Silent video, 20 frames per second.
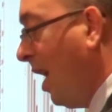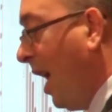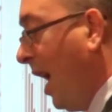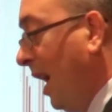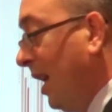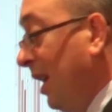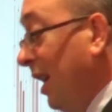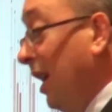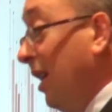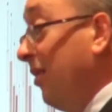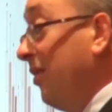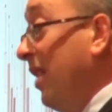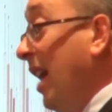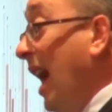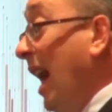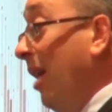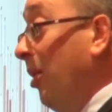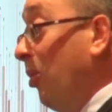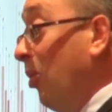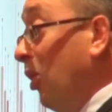And if
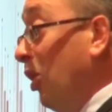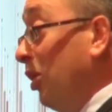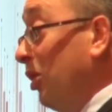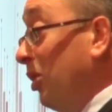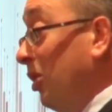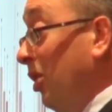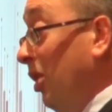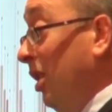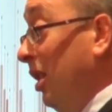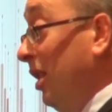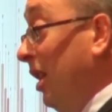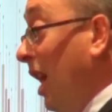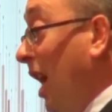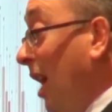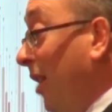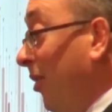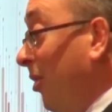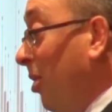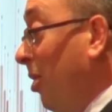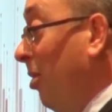that weren't good
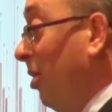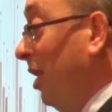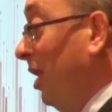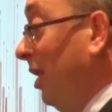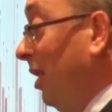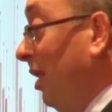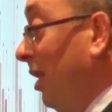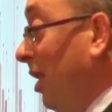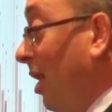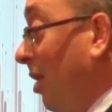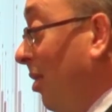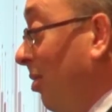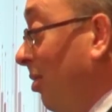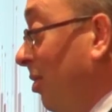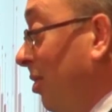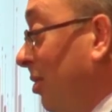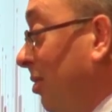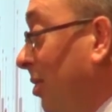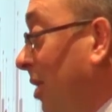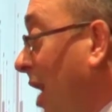enough, well, we, you know,
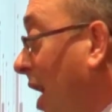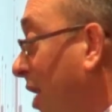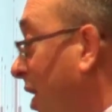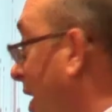I